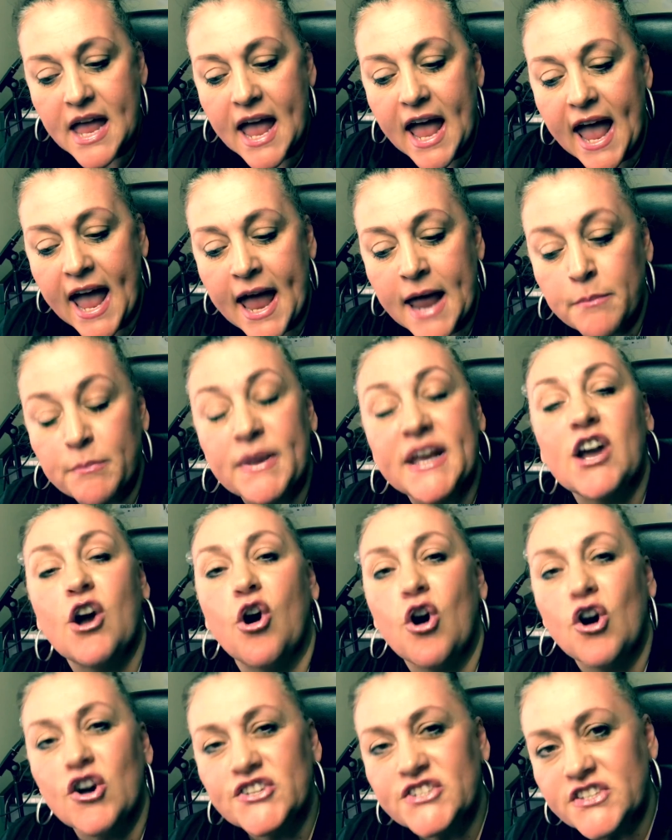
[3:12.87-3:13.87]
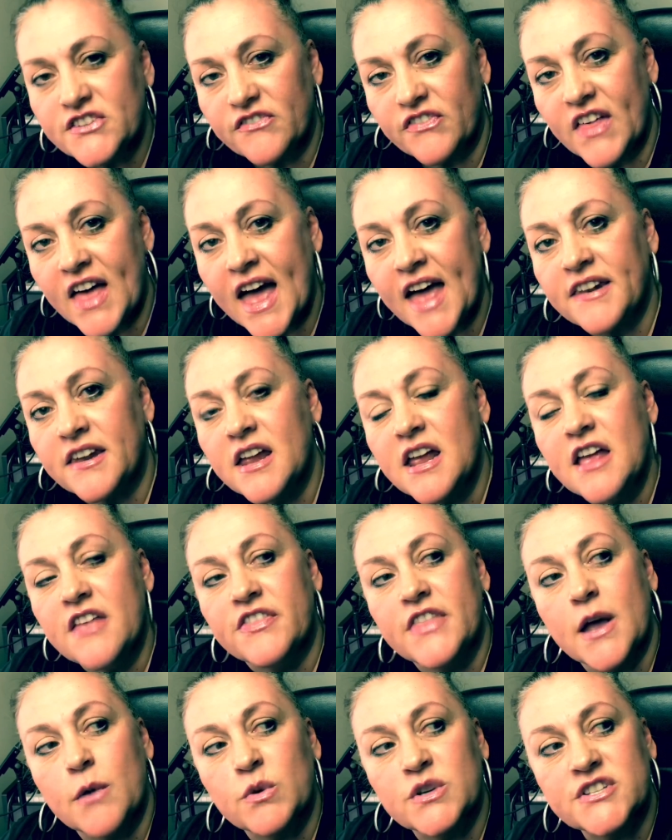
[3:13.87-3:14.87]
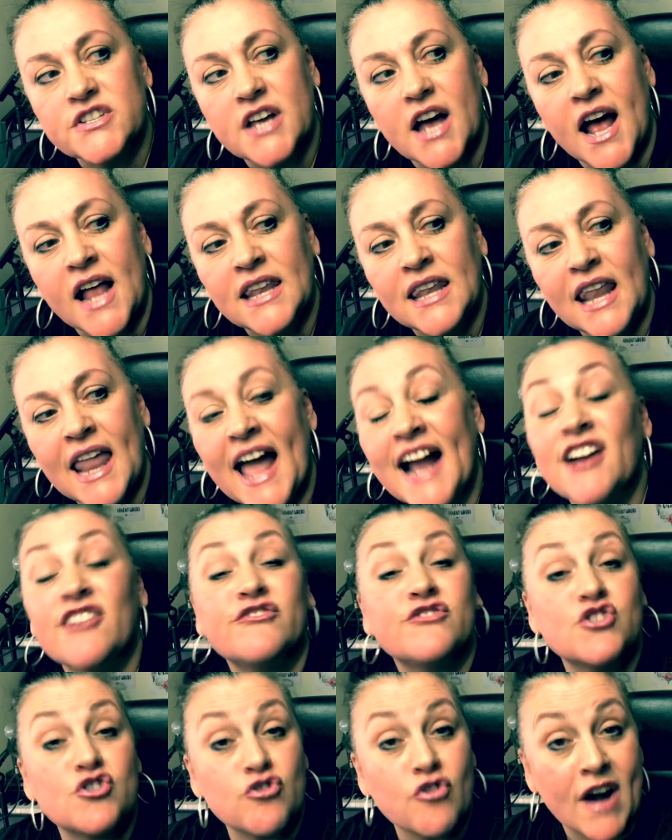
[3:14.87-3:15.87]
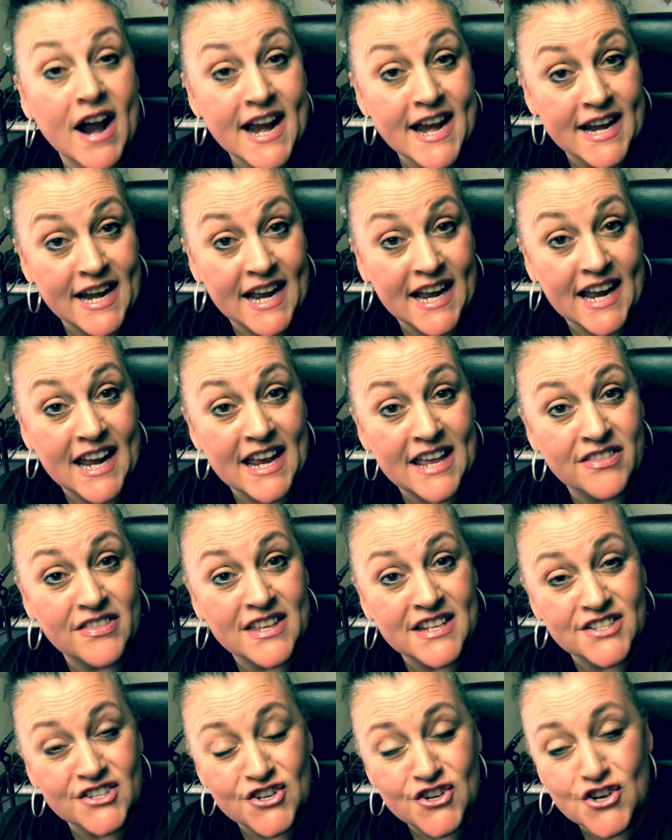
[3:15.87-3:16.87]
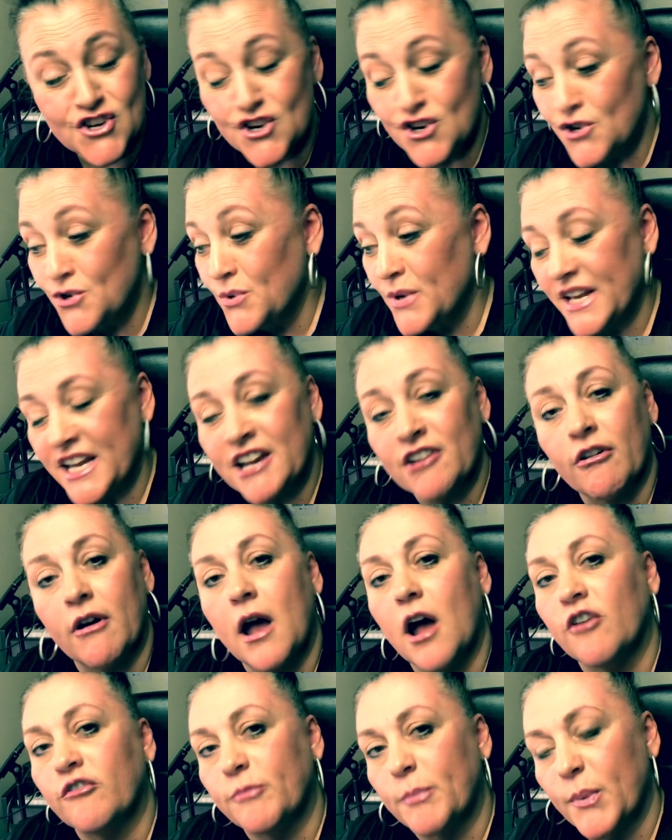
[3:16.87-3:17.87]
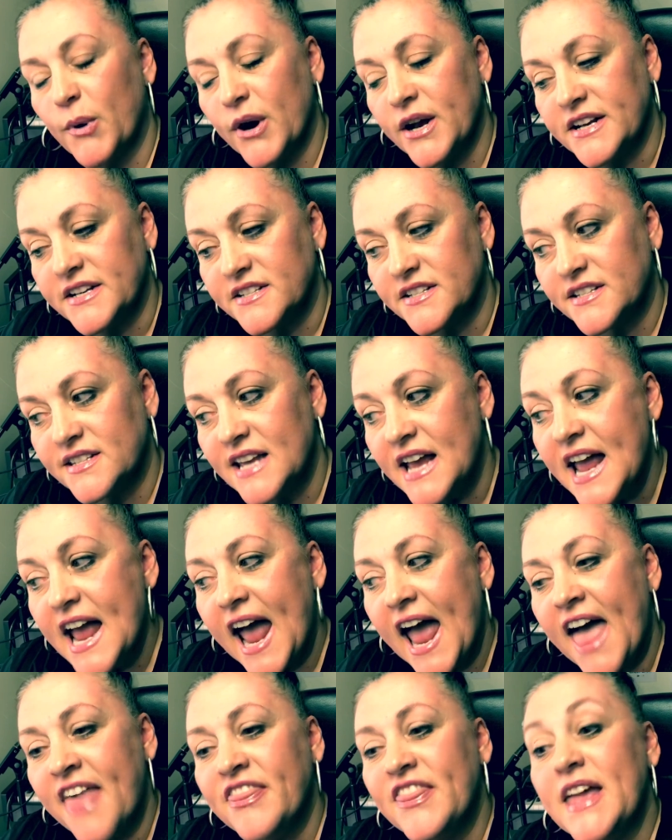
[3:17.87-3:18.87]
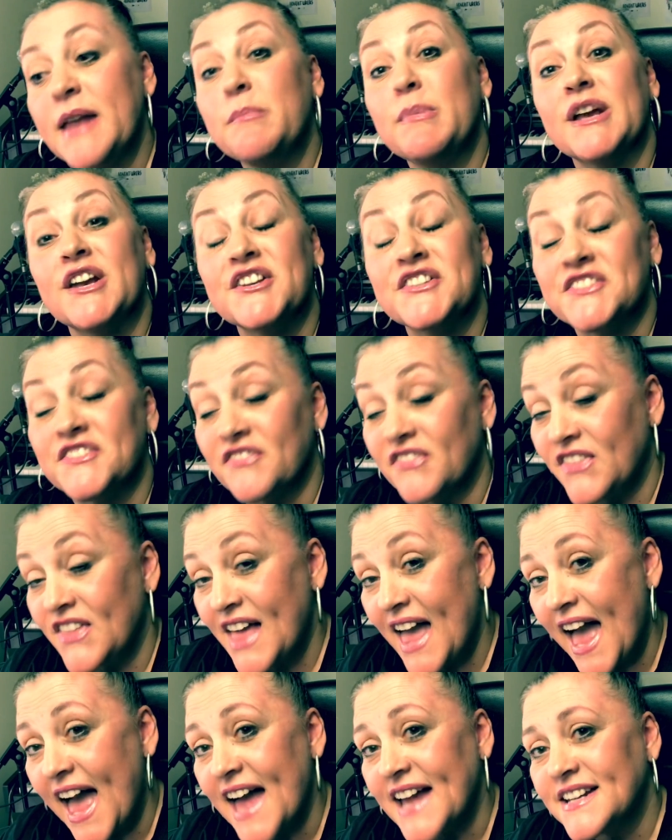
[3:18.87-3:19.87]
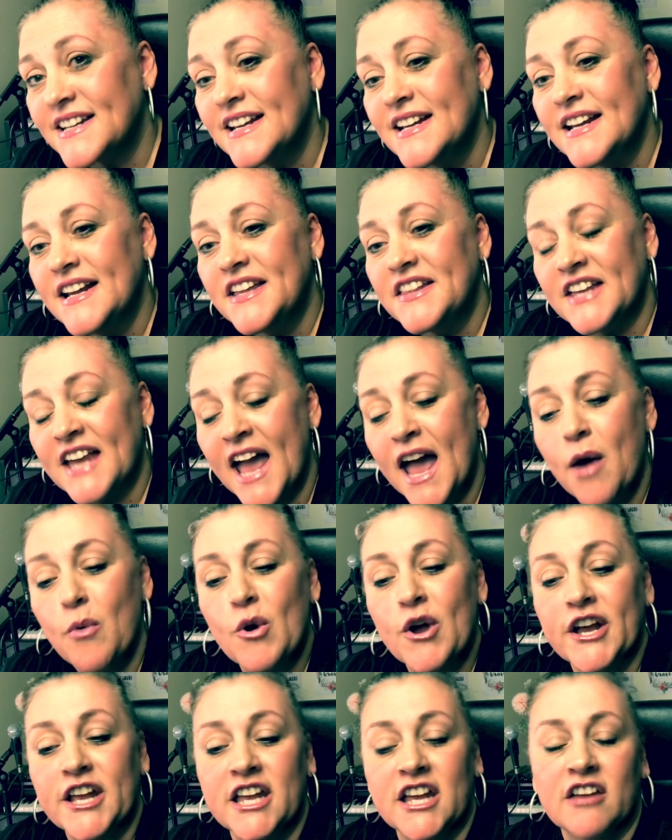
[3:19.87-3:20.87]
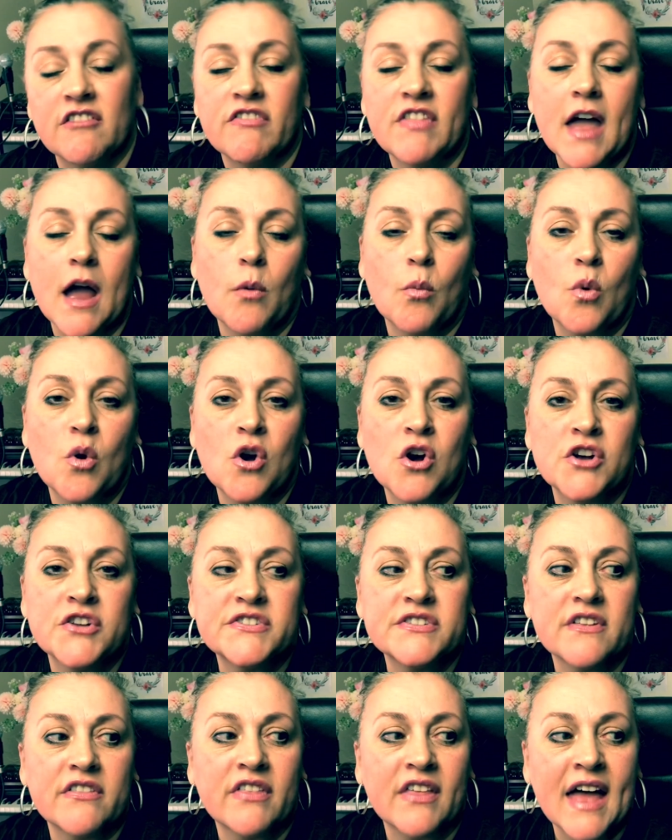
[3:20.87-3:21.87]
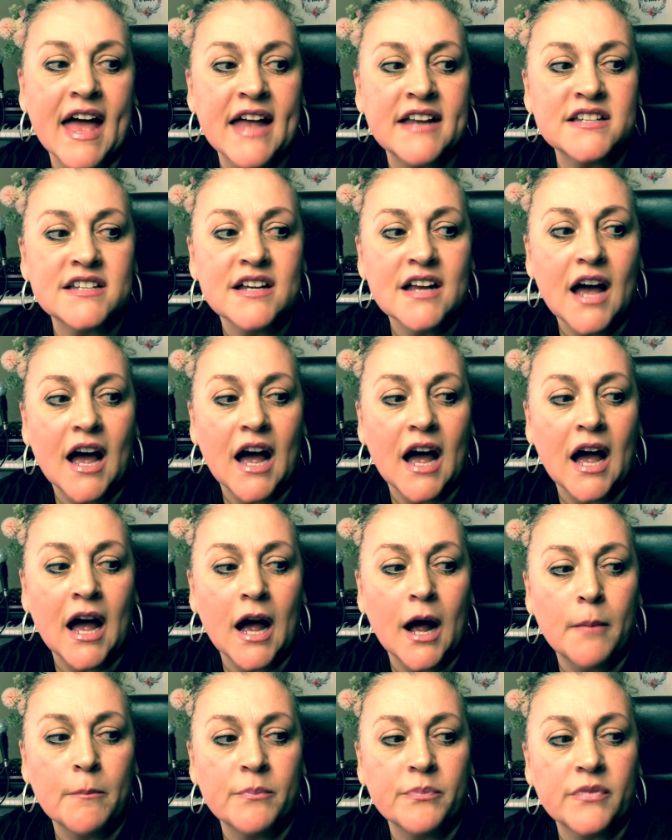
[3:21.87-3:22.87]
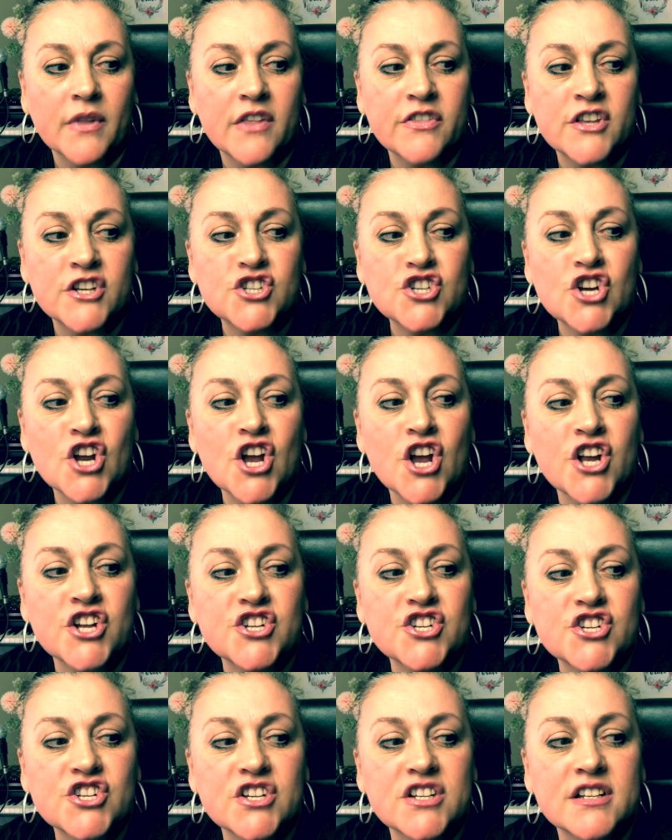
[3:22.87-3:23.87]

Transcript: And because of that, there was a lack of training in this new era of priests. And then because of that, the outworking of that was that the church